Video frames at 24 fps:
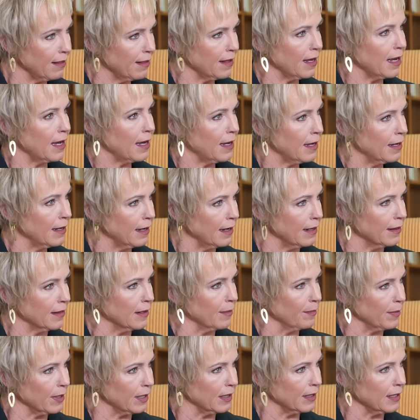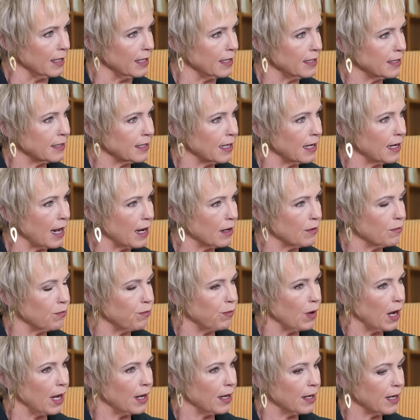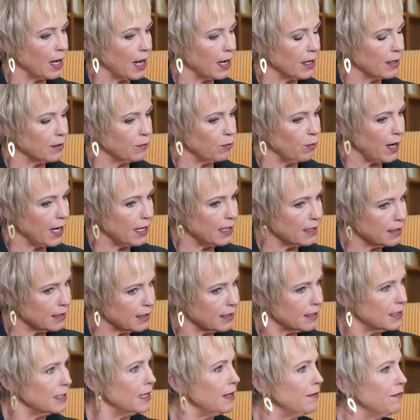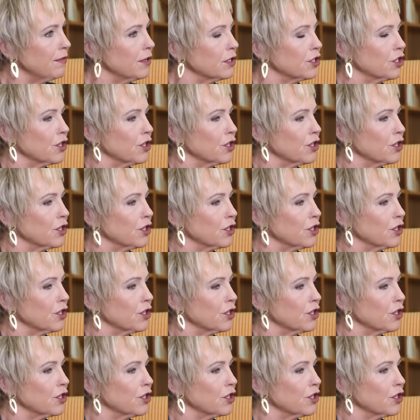there in the Middle East? And where does this leave the